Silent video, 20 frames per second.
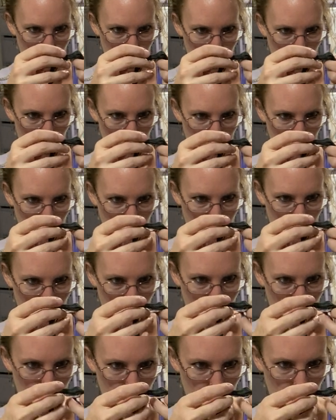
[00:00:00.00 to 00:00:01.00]
promising to
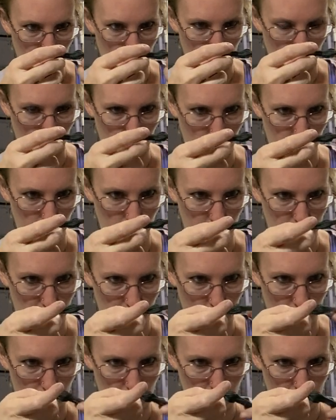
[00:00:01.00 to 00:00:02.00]
do the over one
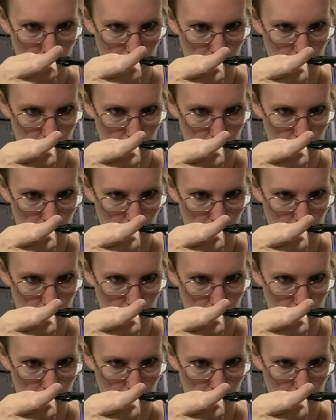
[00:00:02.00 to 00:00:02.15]
video